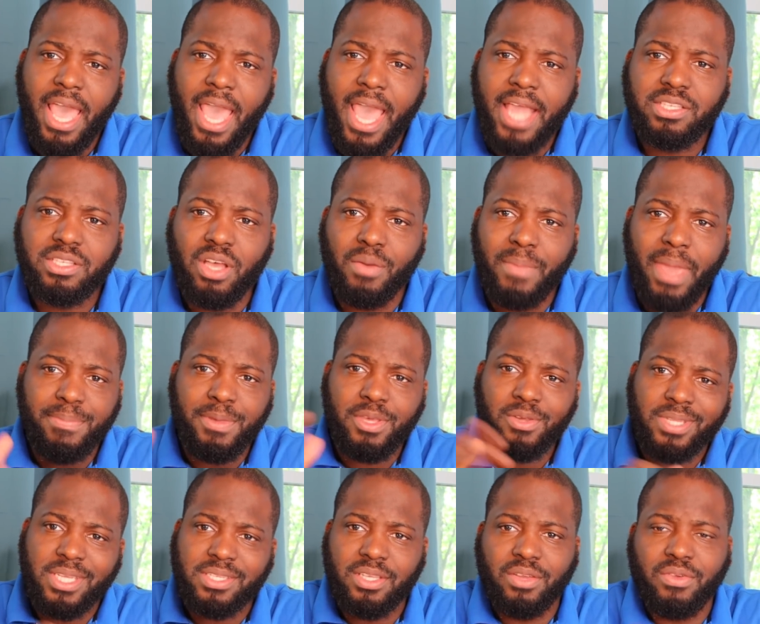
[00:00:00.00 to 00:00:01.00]
And so maybe
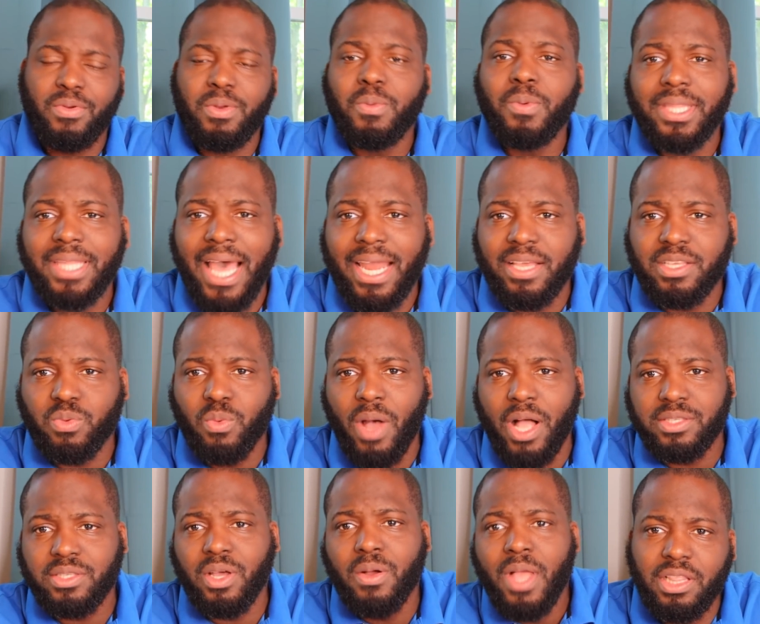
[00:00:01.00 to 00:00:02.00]
you disagree with that as
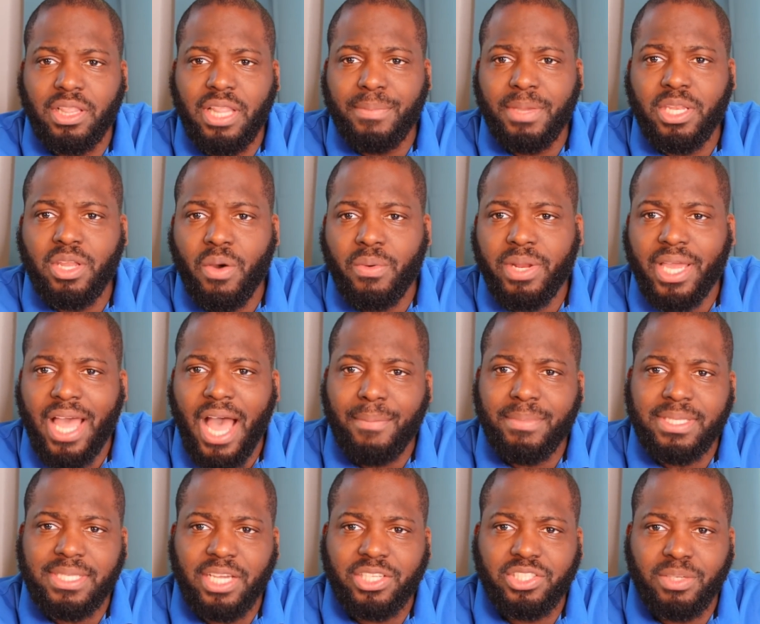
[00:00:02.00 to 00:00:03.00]
well. So let me know in the
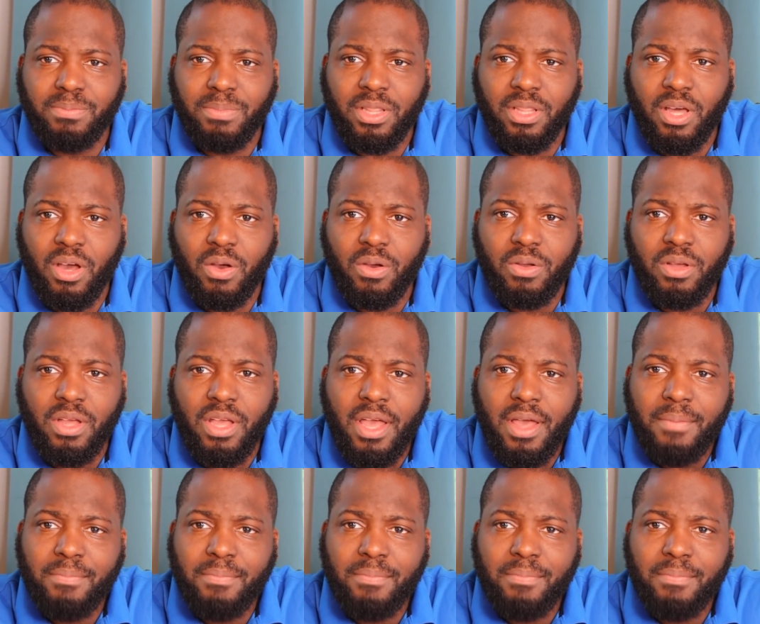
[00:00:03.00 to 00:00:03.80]
comment section below.